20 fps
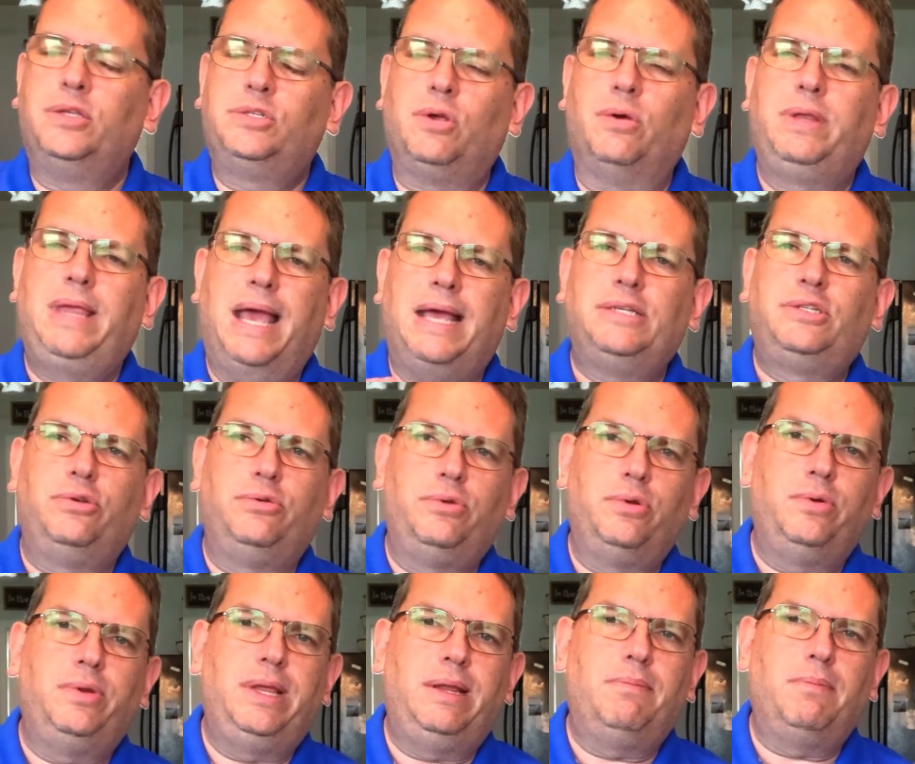So yes, you
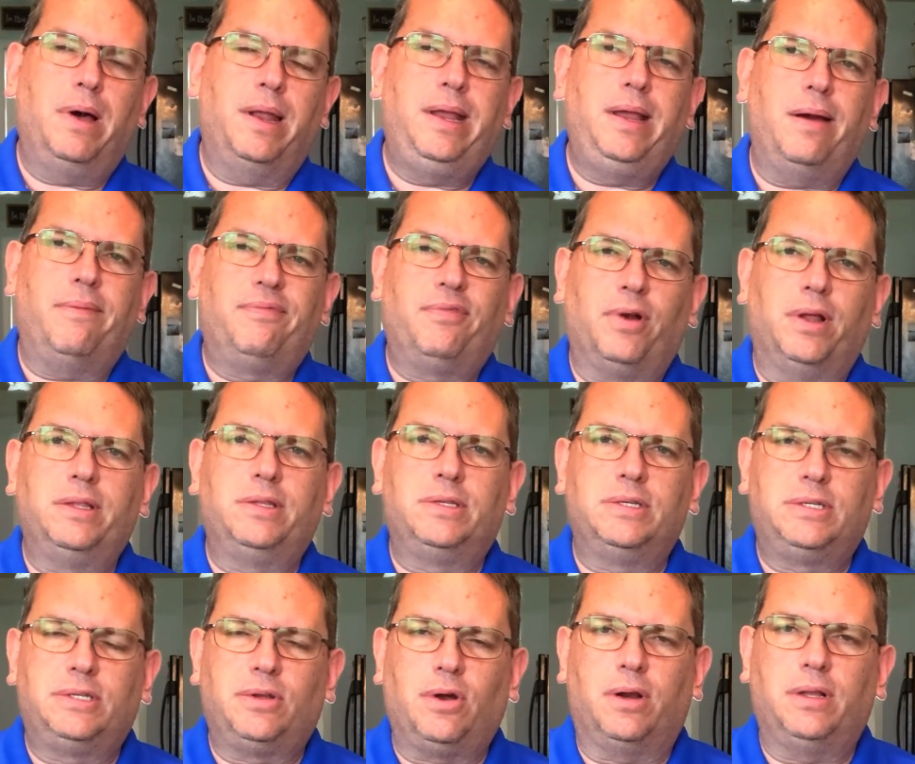do need money up front
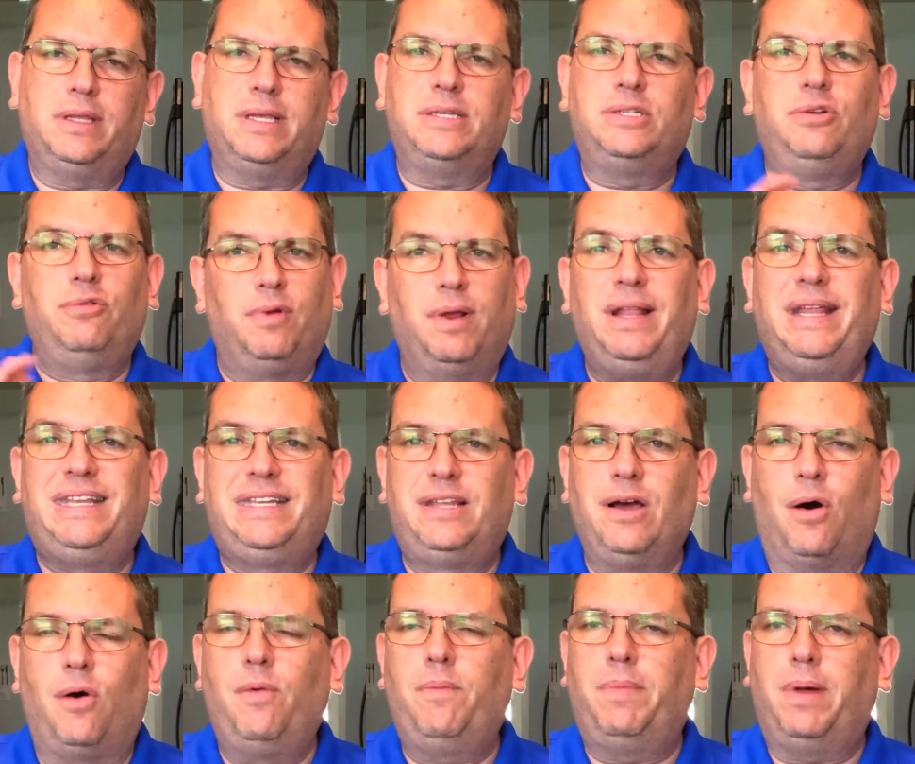to start this. You really
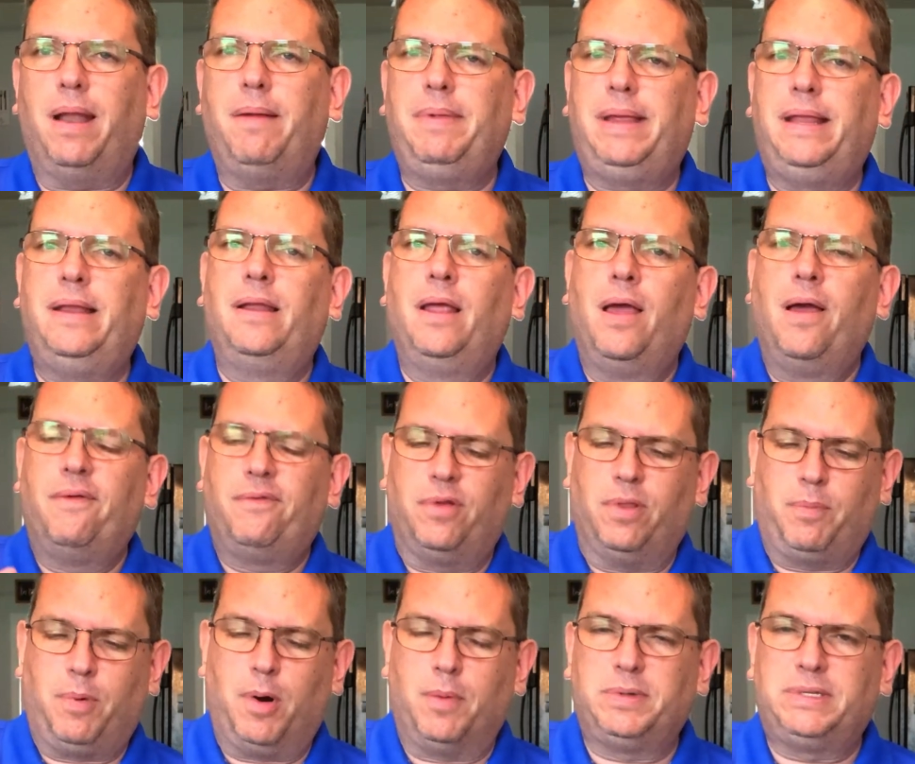don't, but I mean, for
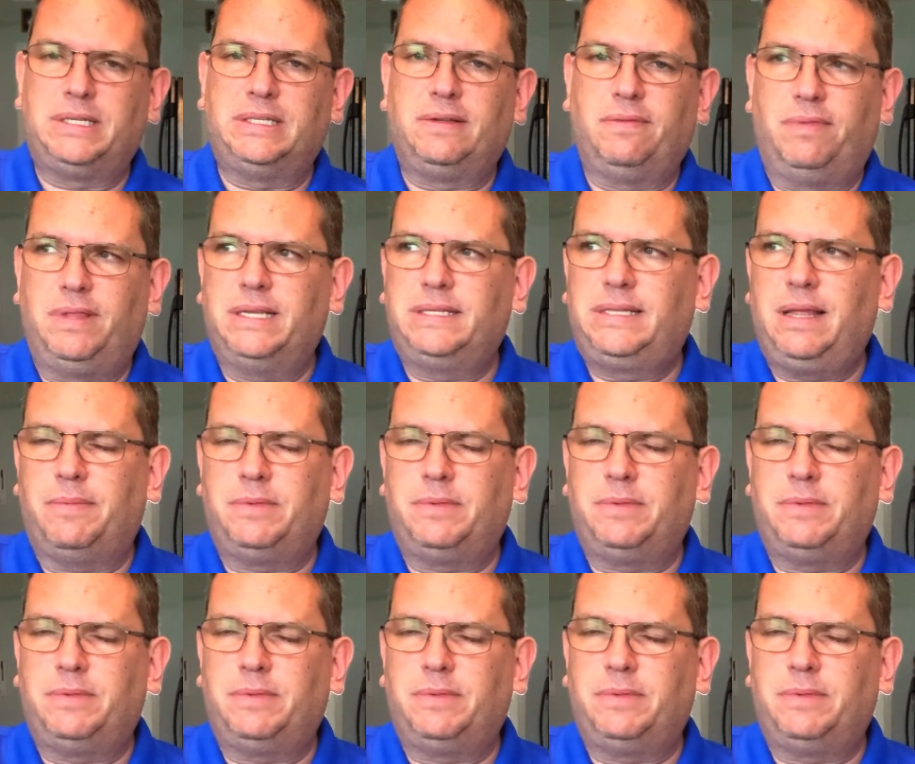the purposes of this